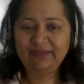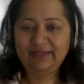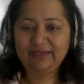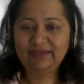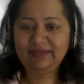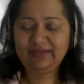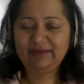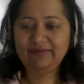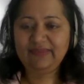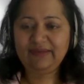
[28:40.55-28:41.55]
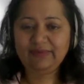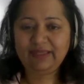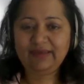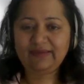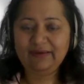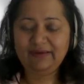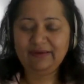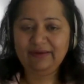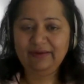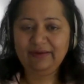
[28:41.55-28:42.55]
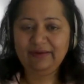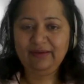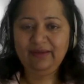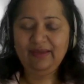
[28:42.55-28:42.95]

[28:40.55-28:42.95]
that something has gone wrong,